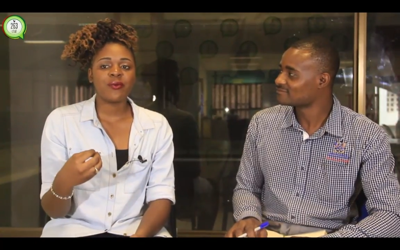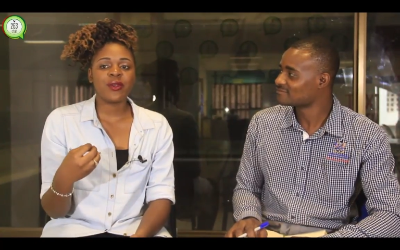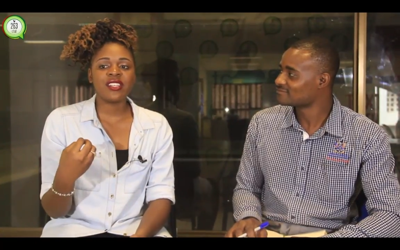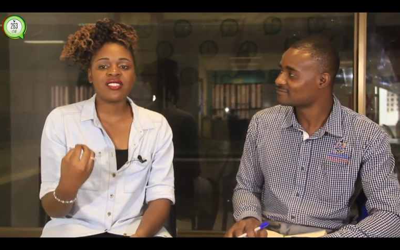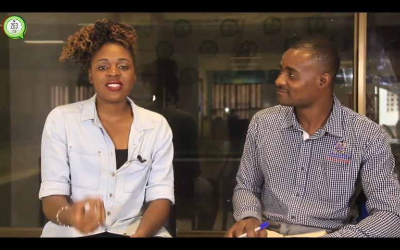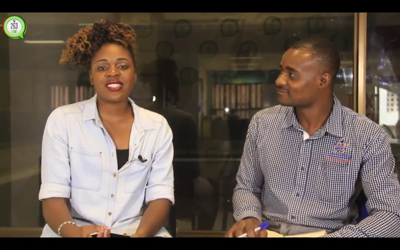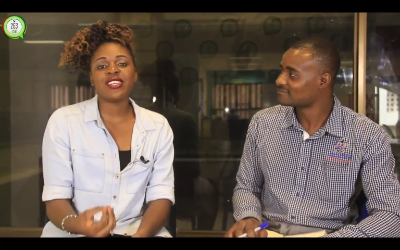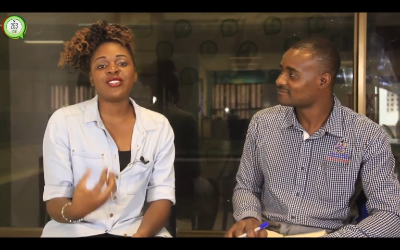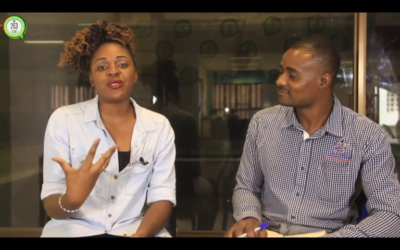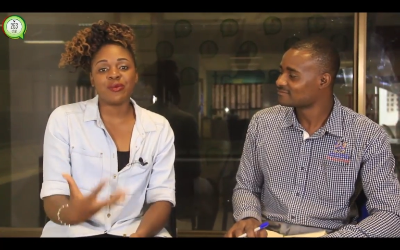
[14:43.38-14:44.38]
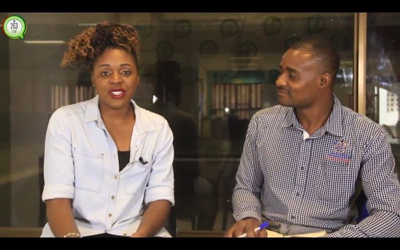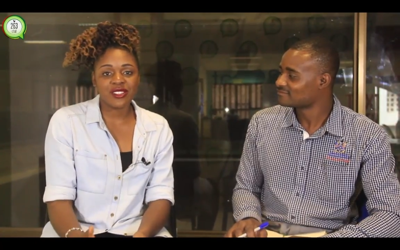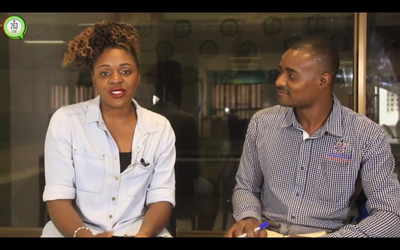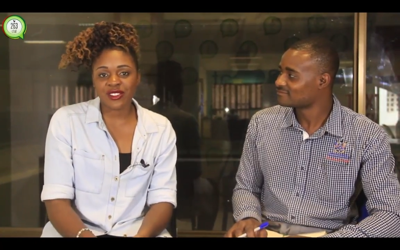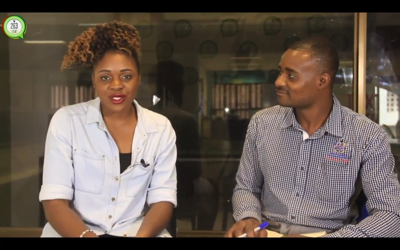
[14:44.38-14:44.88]
Speaker 1: we're just here to
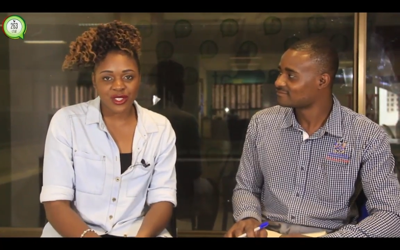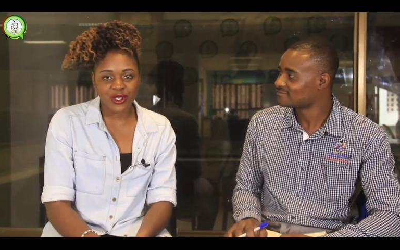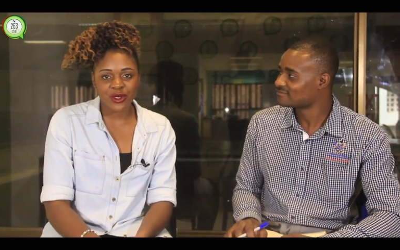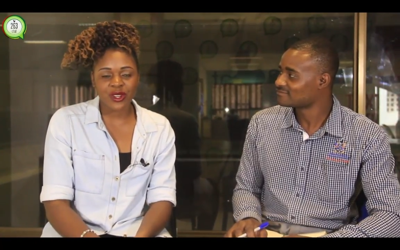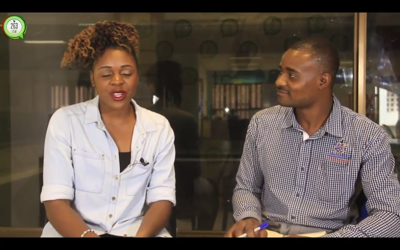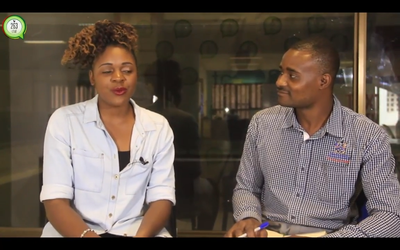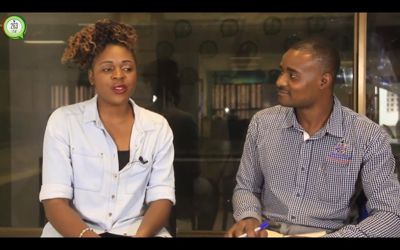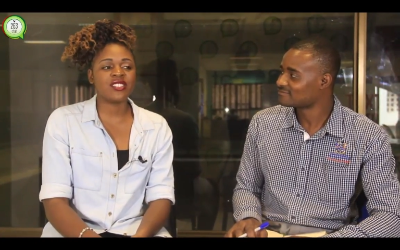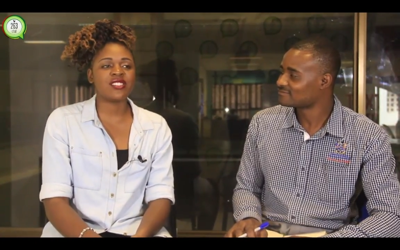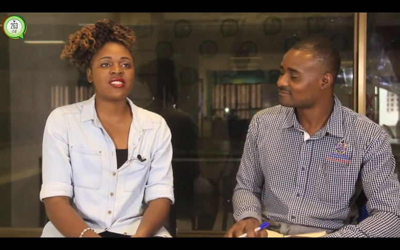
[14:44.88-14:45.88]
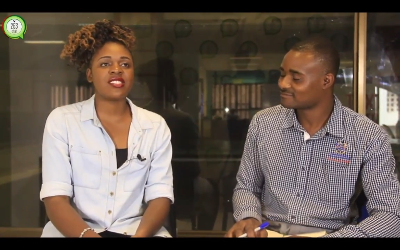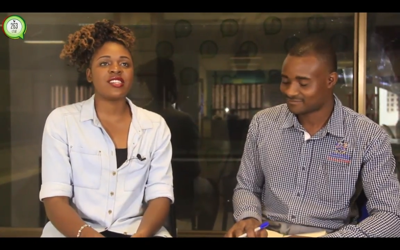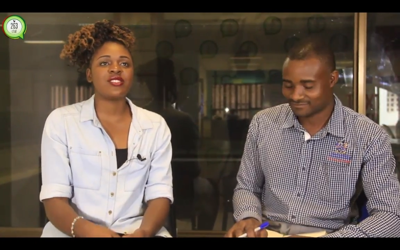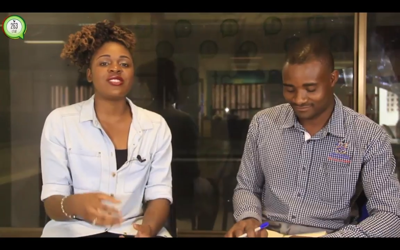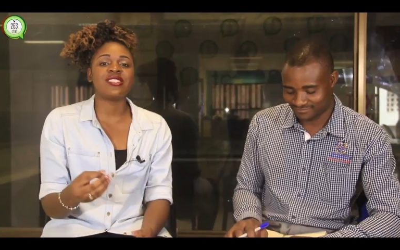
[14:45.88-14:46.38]
minister to you and we're just
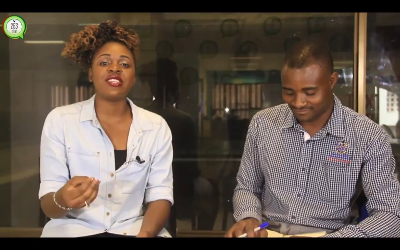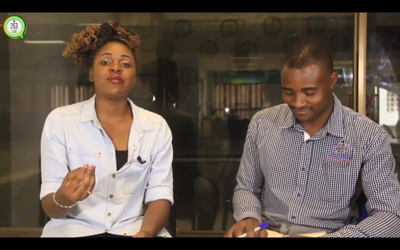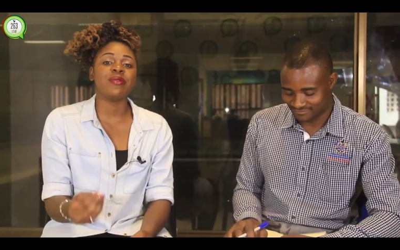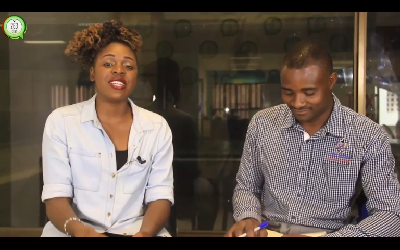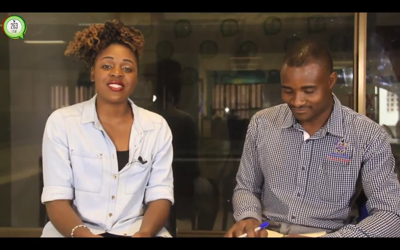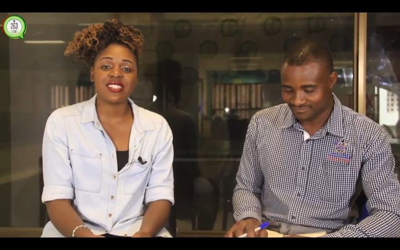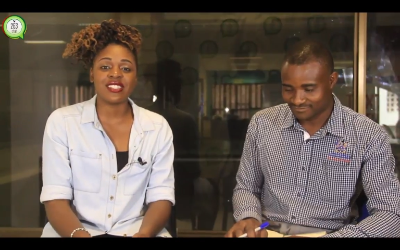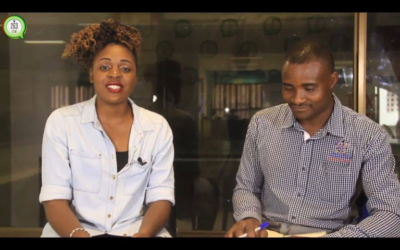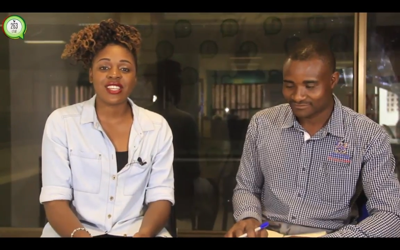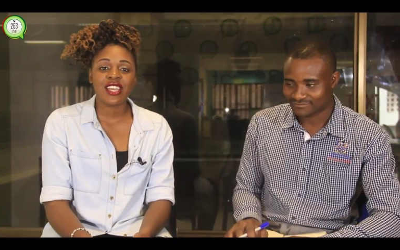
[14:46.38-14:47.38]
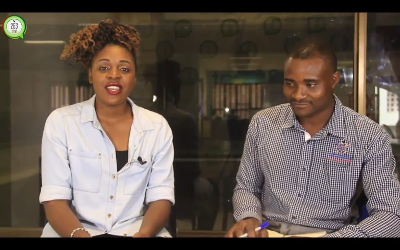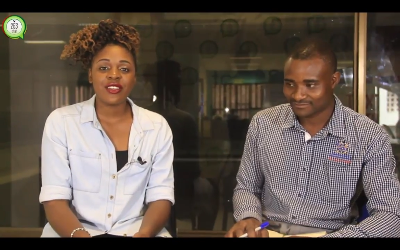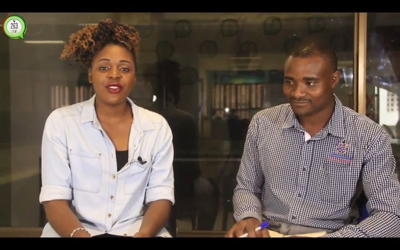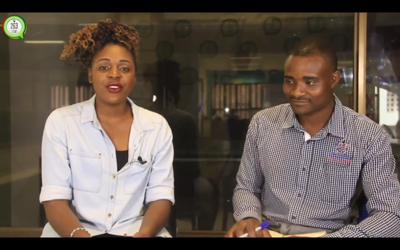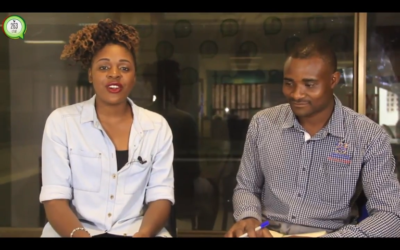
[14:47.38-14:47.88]
here to send a message
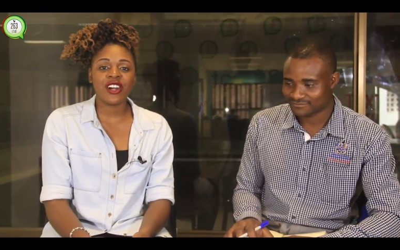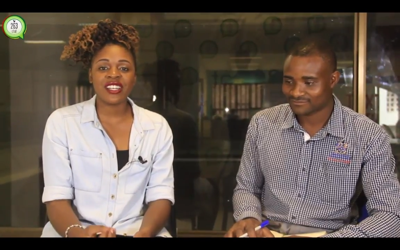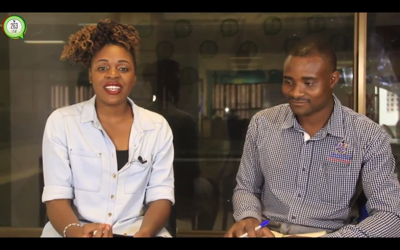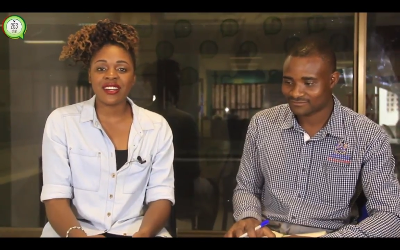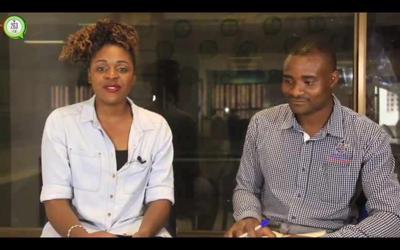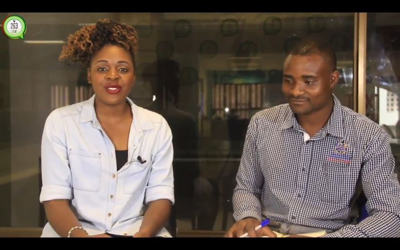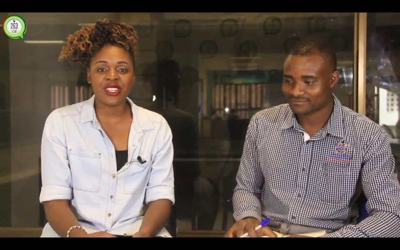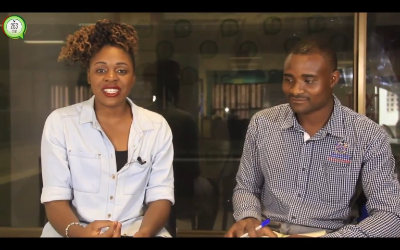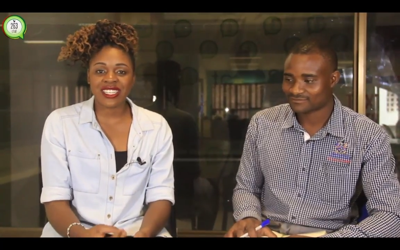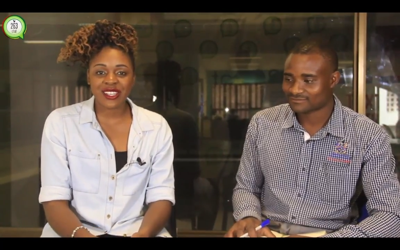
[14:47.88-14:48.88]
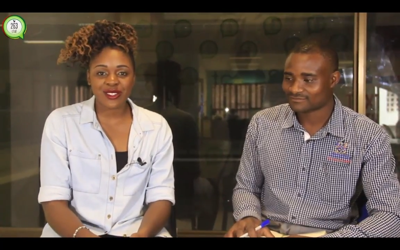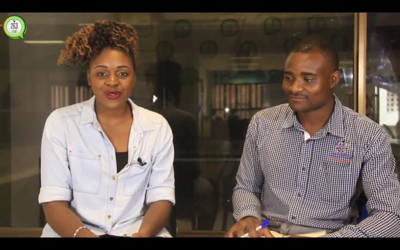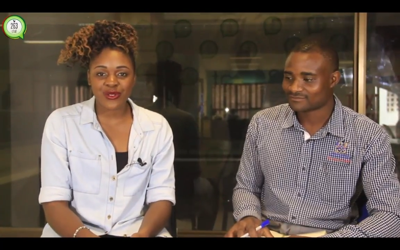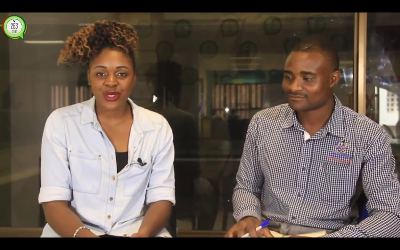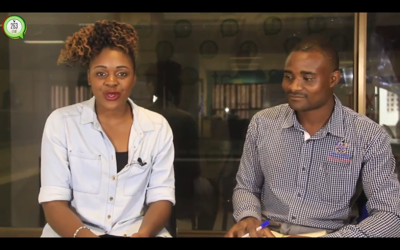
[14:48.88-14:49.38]
you know god loves you and he
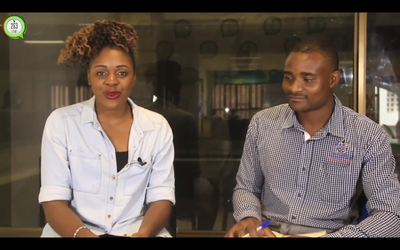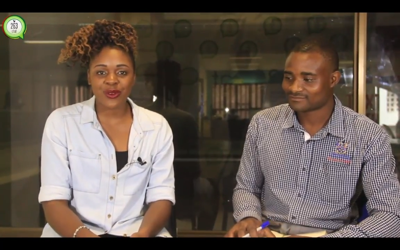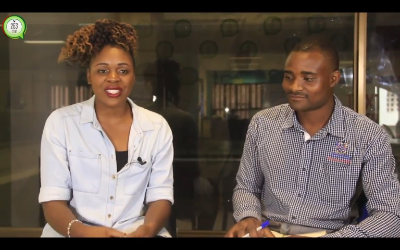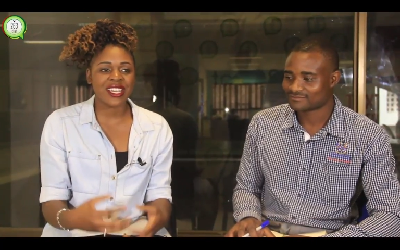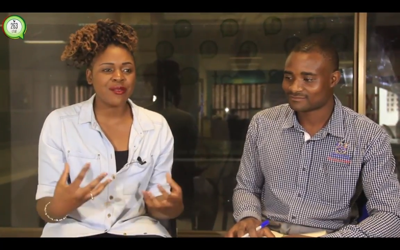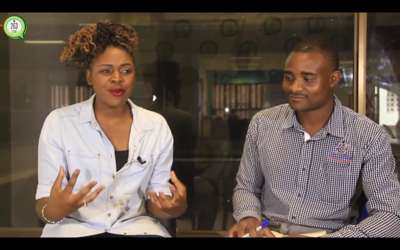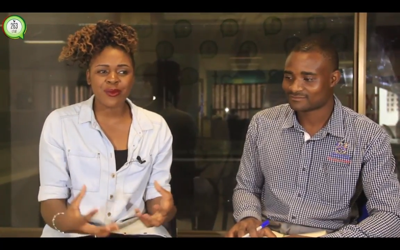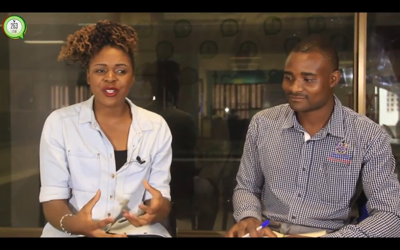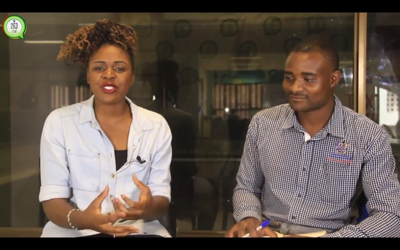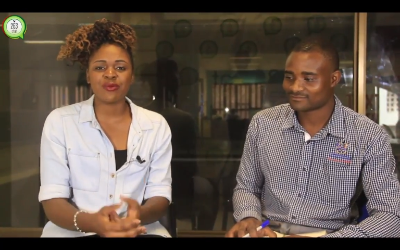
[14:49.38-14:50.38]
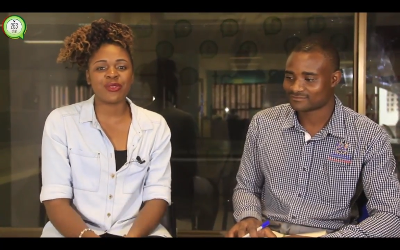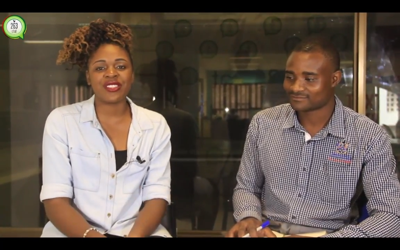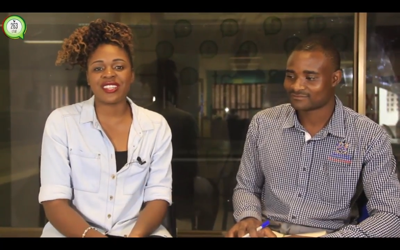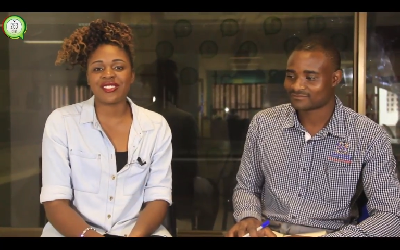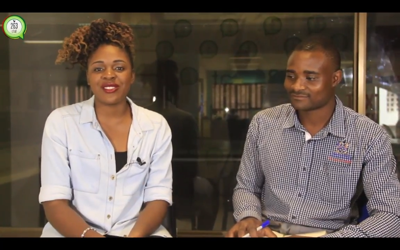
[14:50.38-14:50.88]
cares for you and come and worship
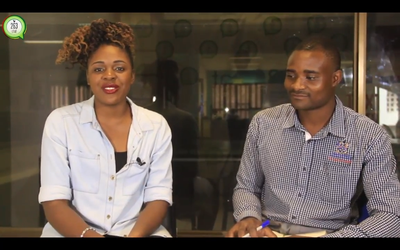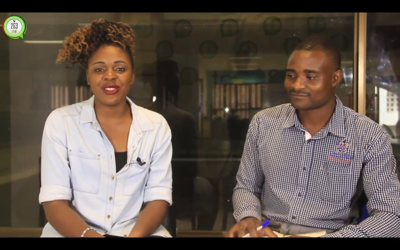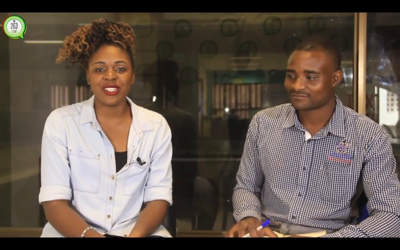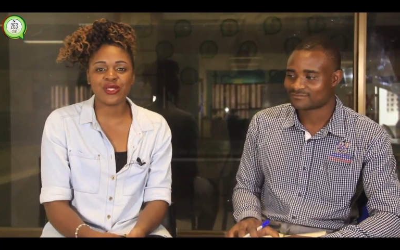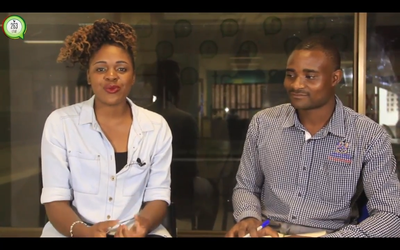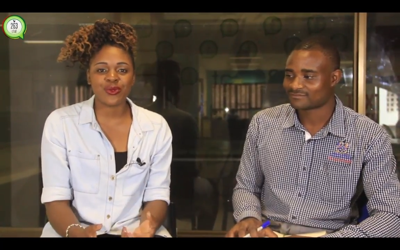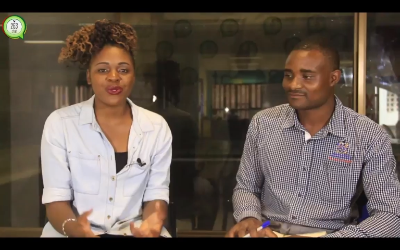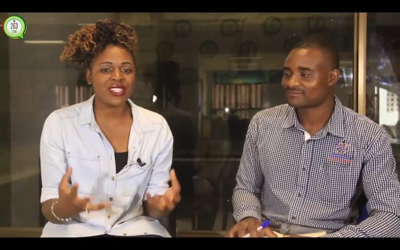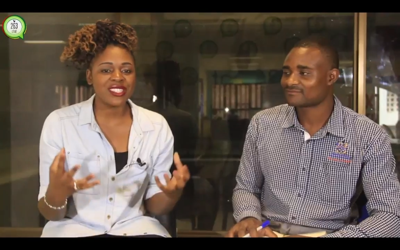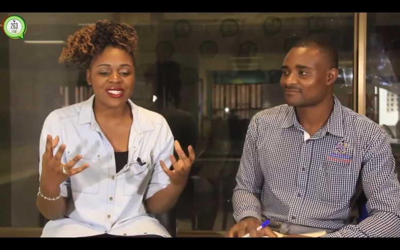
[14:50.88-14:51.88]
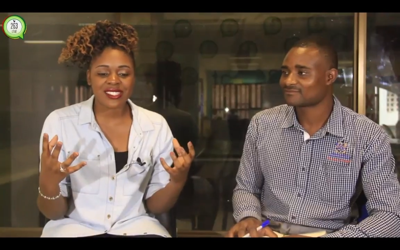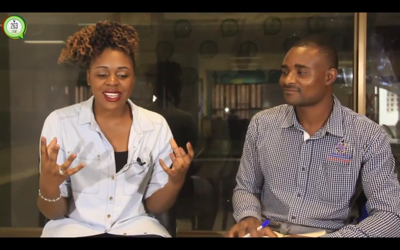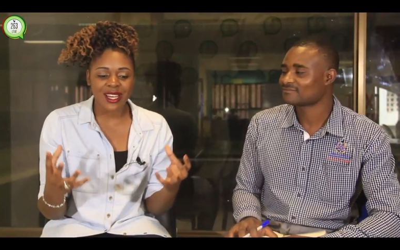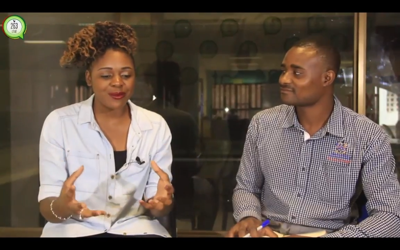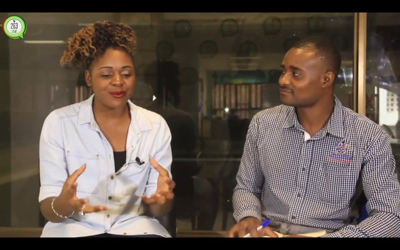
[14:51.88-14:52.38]
with us you know let's
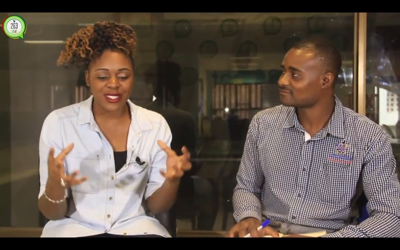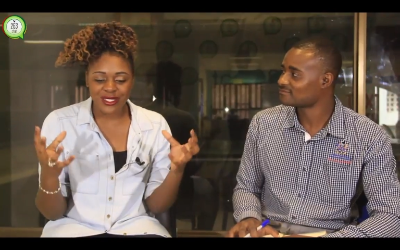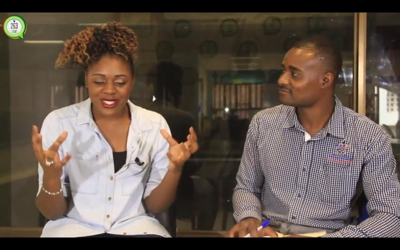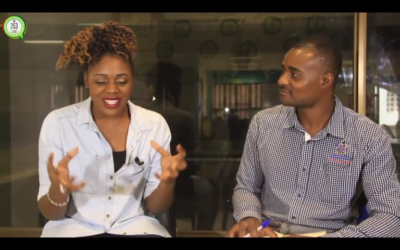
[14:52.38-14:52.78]
let's come and